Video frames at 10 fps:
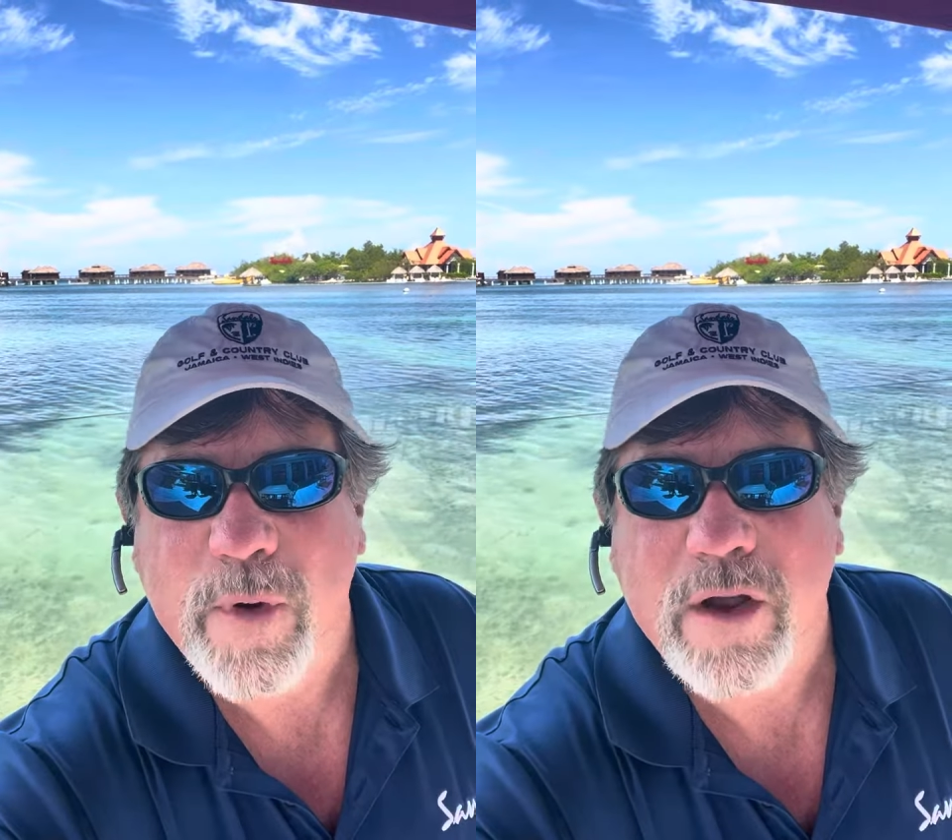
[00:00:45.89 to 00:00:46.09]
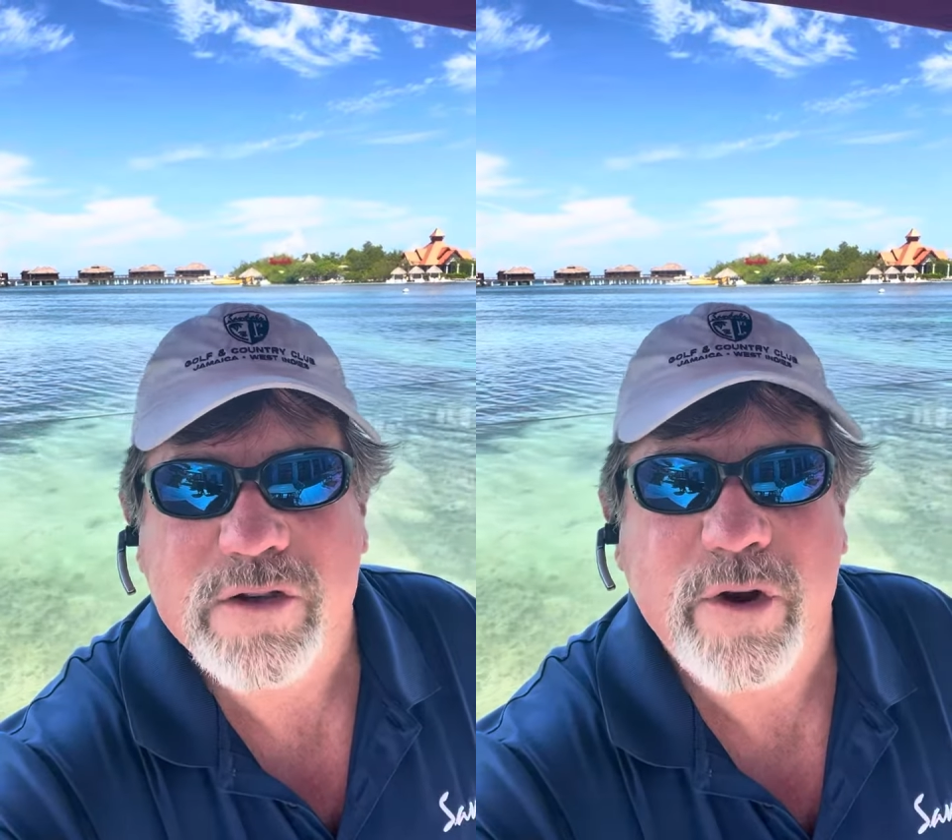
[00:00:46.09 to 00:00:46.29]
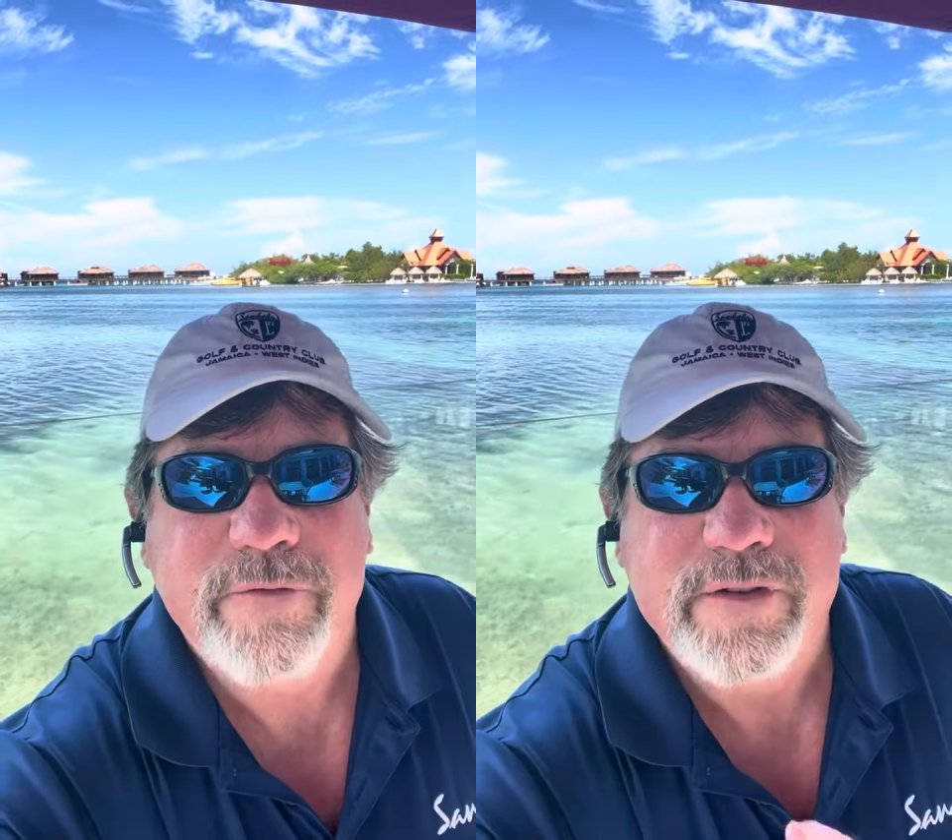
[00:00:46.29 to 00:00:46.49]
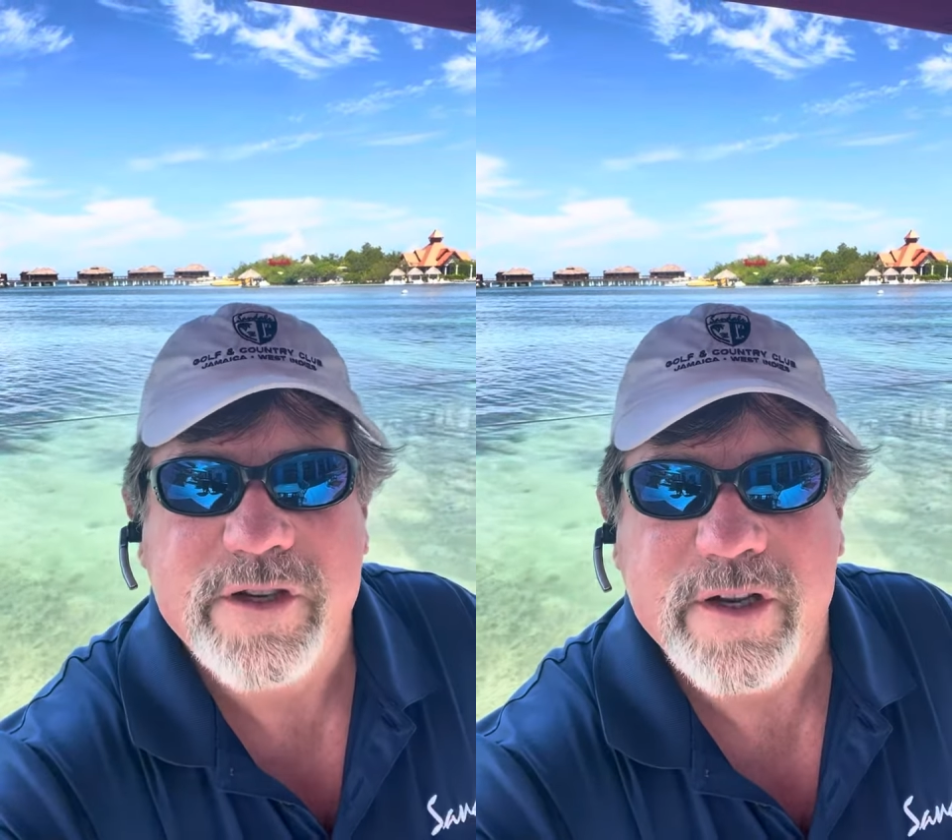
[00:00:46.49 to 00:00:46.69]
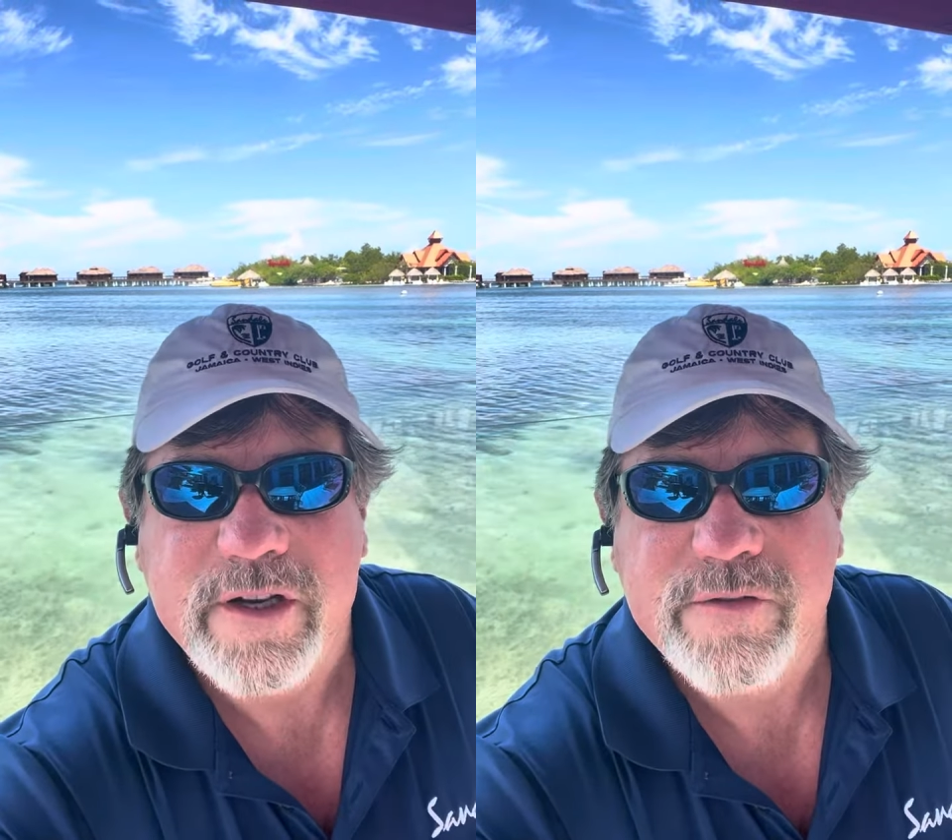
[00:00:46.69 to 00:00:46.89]
We also have
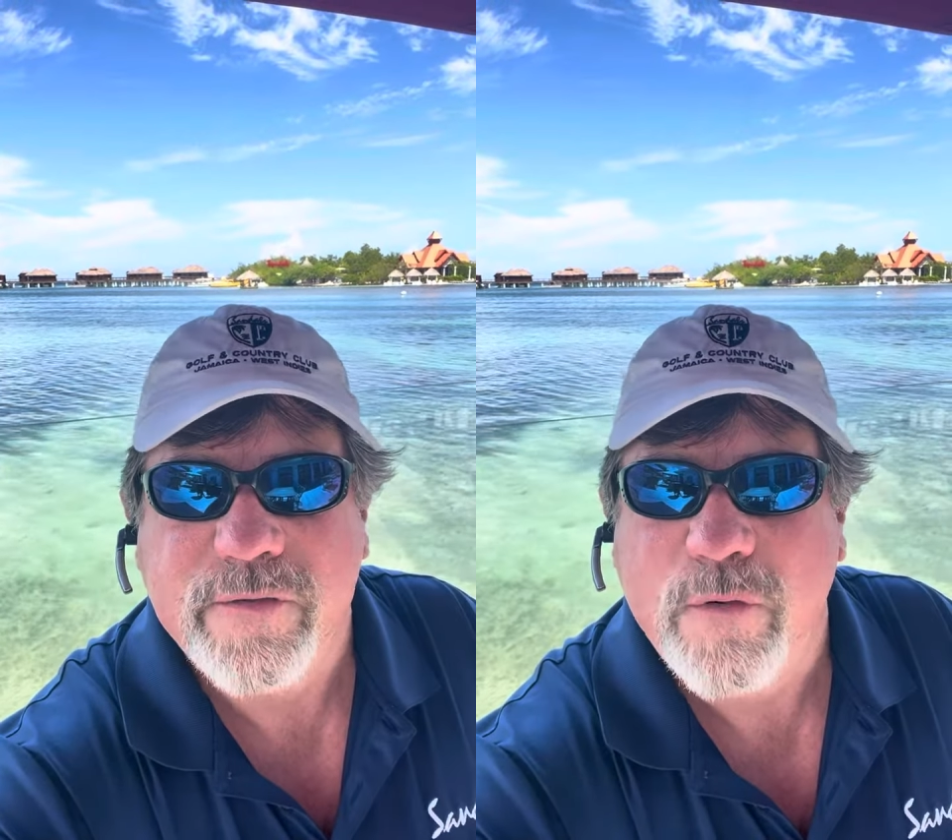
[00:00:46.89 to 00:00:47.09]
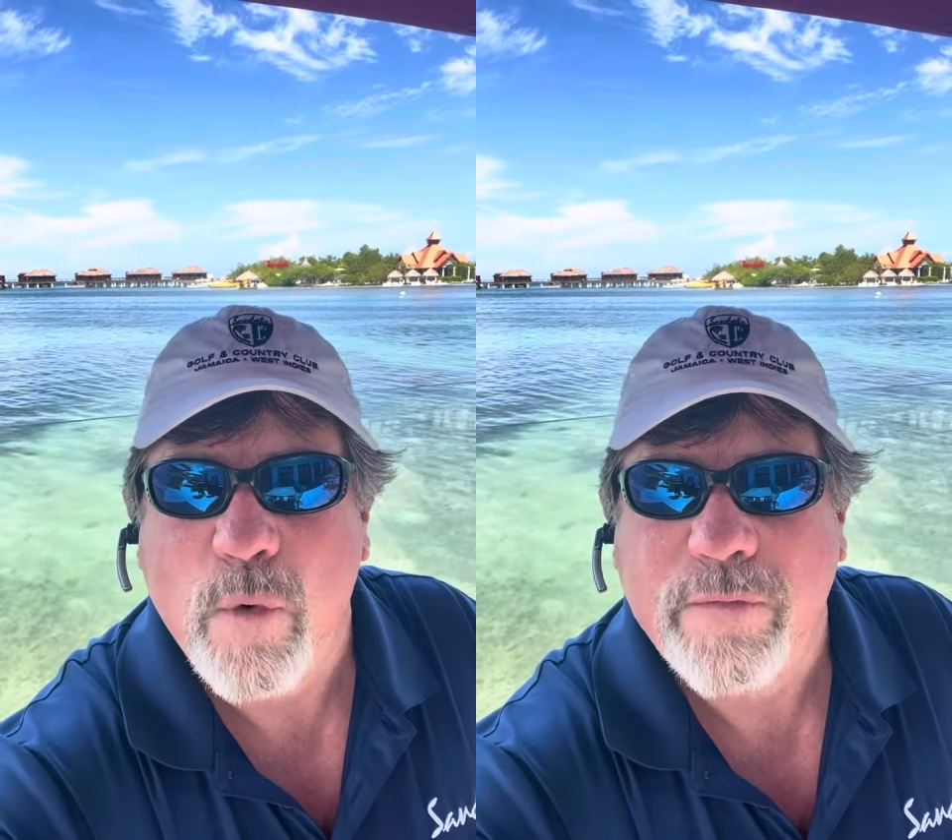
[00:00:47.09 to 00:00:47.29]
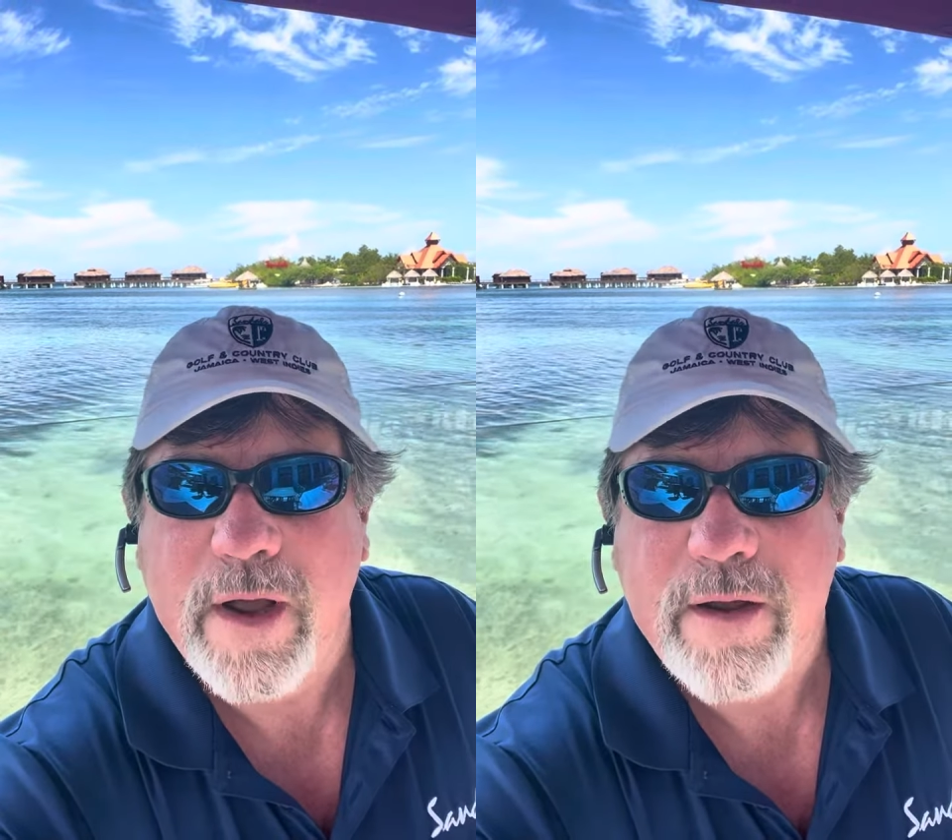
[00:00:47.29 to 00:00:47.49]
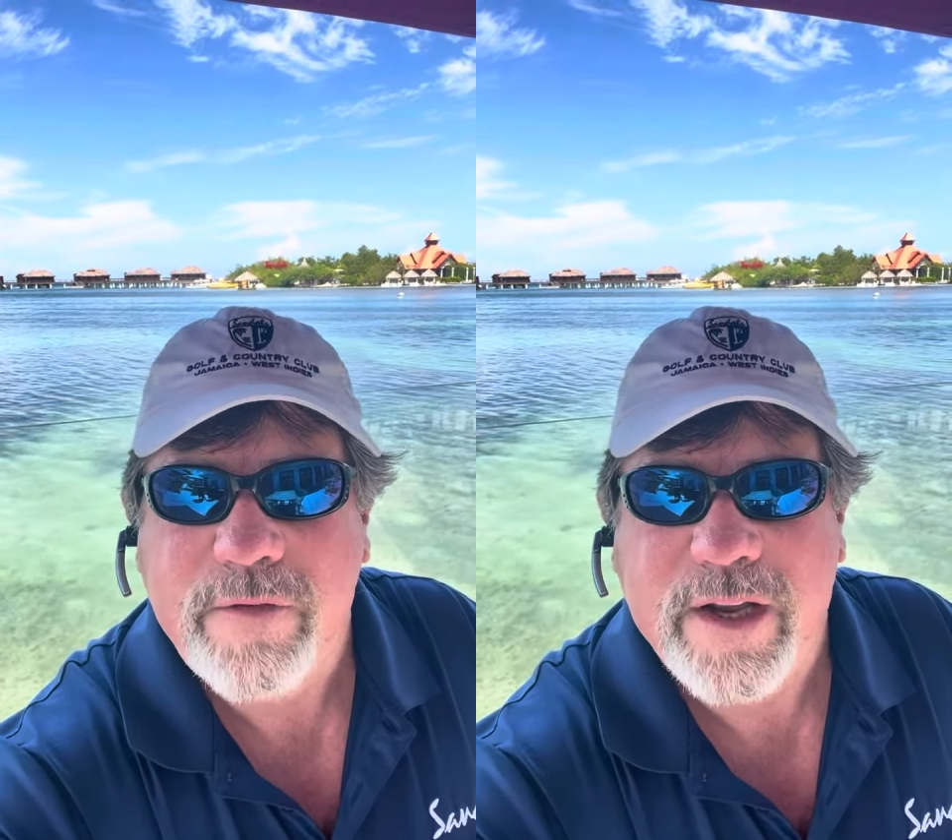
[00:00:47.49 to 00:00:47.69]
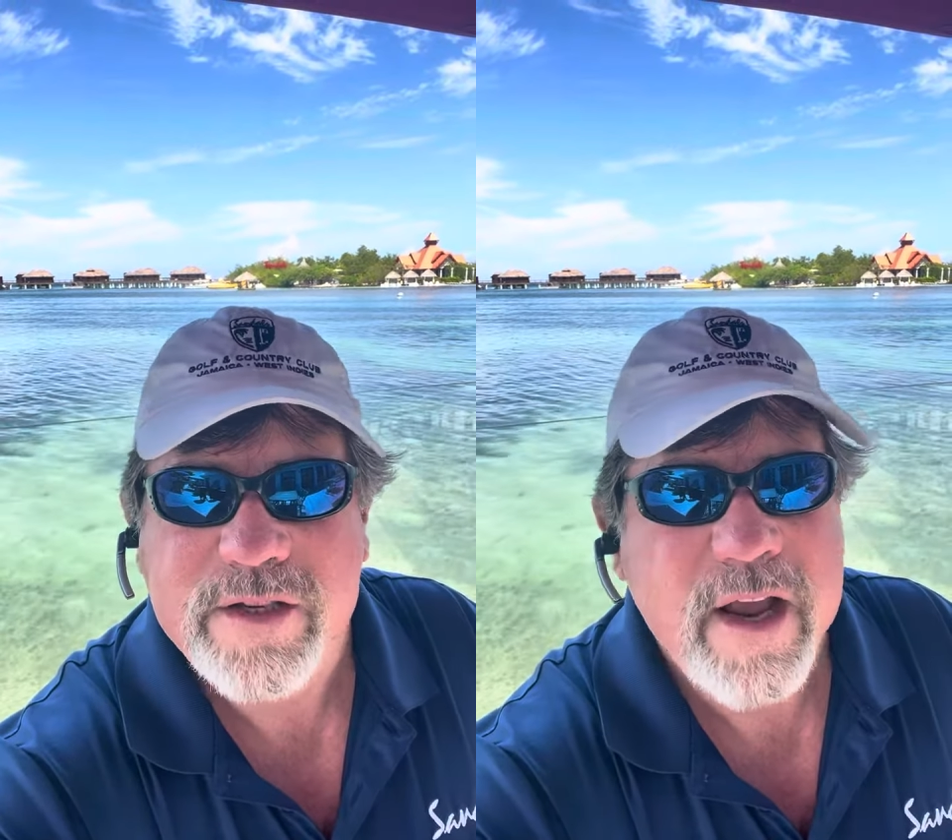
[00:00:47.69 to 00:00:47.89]
incentives for 4 or 5 days.